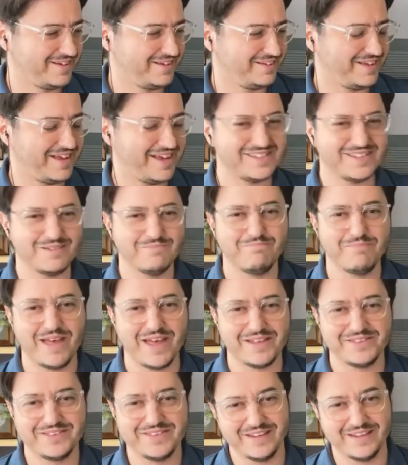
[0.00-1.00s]
as a
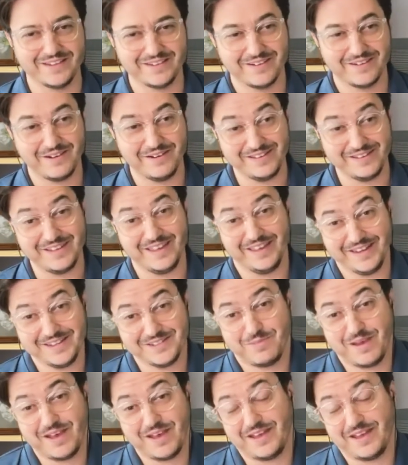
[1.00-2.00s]
bad thing. It, it
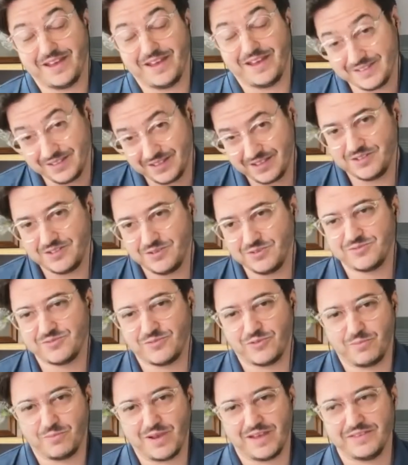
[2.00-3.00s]
is bad. I mean, you use
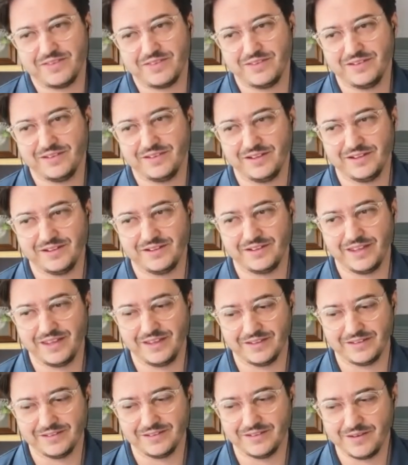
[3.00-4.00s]
for bad. Uh,
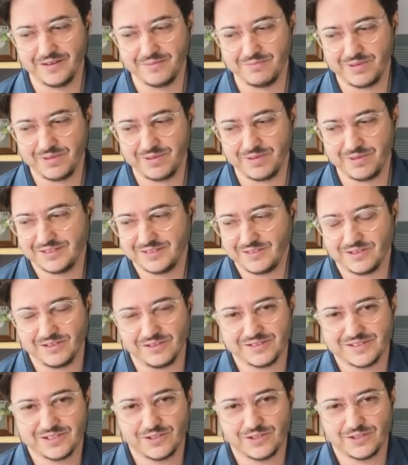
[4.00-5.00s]
and uh, but
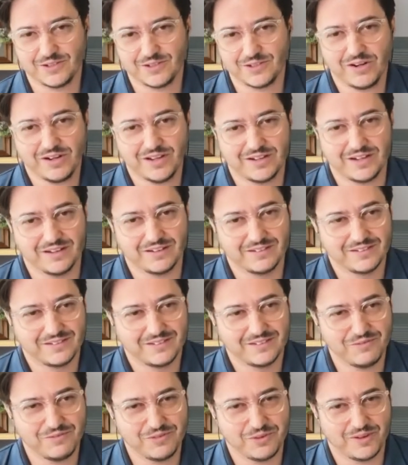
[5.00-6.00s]
so is marketing
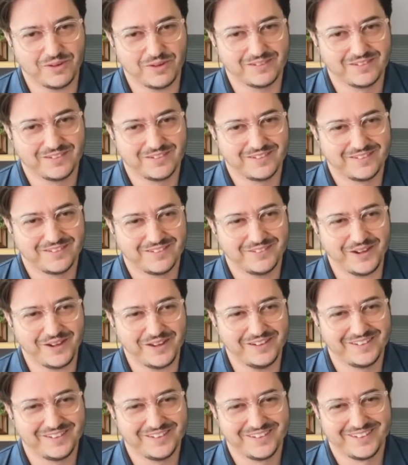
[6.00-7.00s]
if you want,
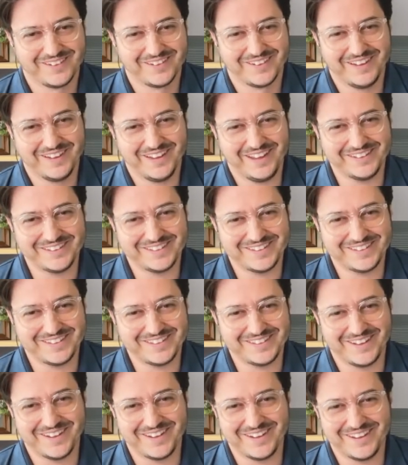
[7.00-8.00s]
right? It
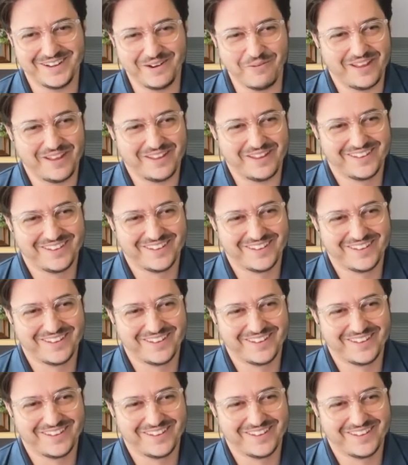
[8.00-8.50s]
uh, in a way